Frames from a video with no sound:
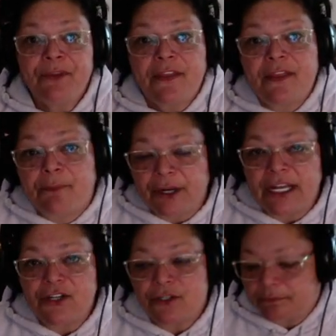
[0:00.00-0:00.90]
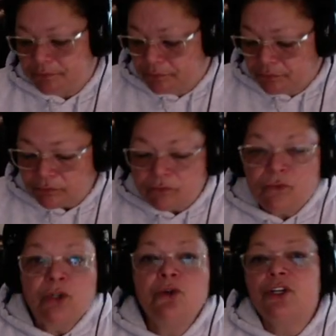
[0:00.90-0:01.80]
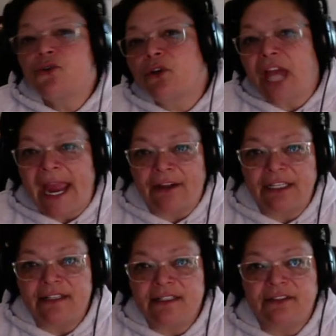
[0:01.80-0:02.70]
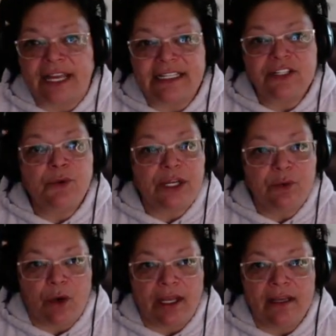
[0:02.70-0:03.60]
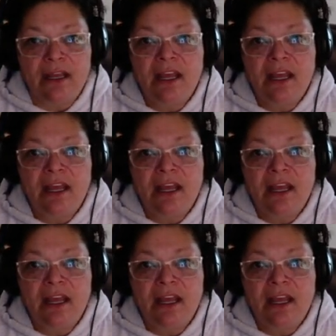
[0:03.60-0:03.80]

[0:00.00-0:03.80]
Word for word: The British, who controlled Ireland until 1921,